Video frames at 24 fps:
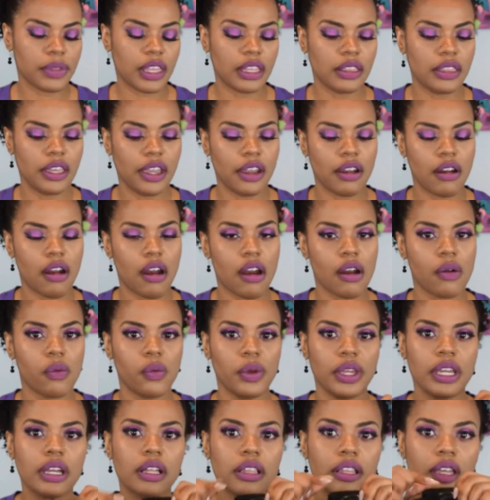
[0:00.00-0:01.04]
There are
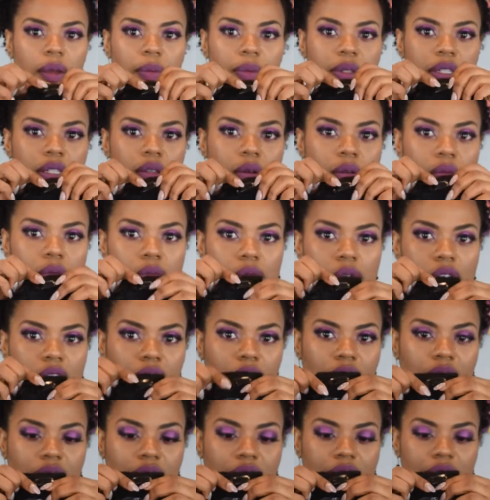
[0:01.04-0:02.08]
wig clips,
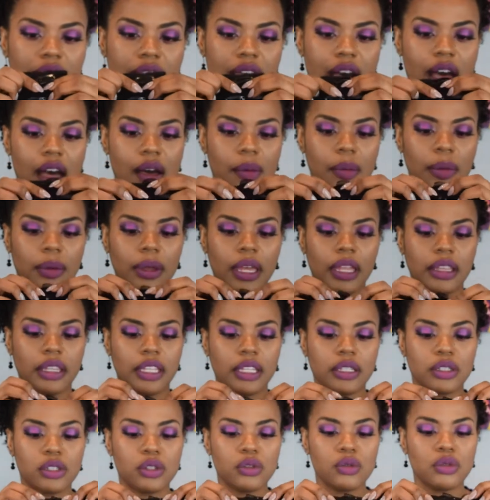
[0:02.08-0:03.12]
one at the top and
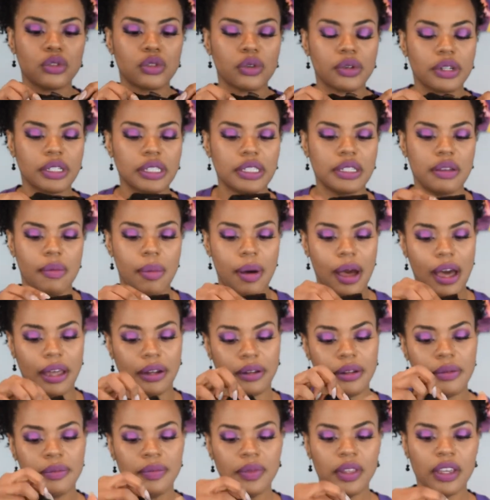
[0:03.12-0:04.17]
then two towards the
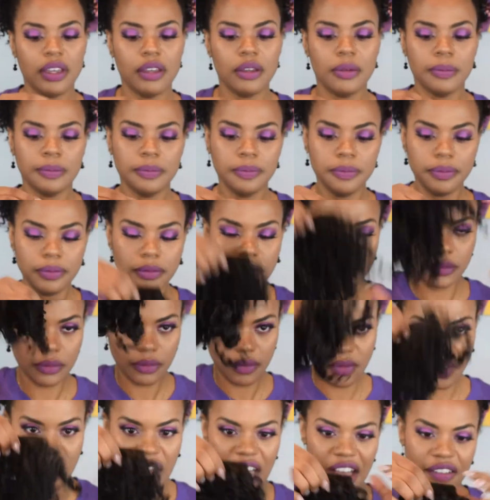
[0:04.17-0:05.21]
bottom.
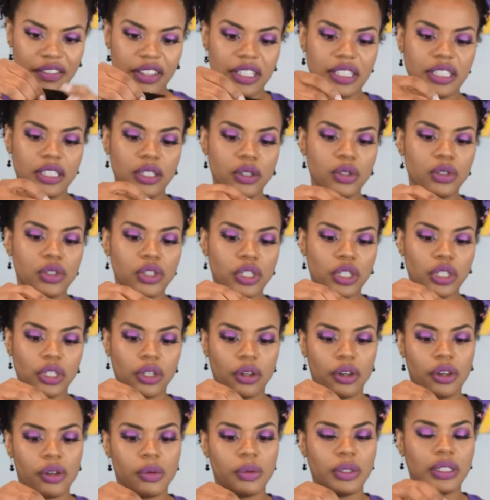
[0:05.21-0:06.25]
Obviously, you
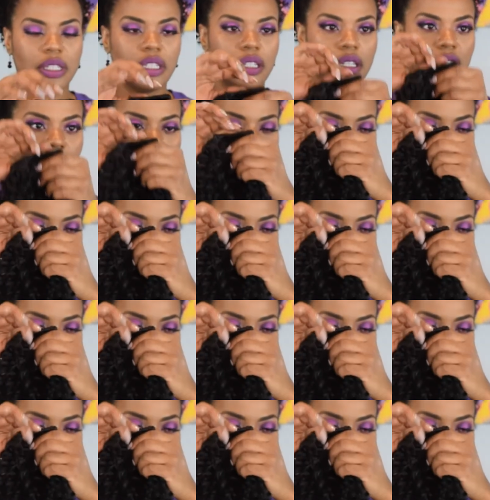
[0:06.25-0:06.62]
secure it with the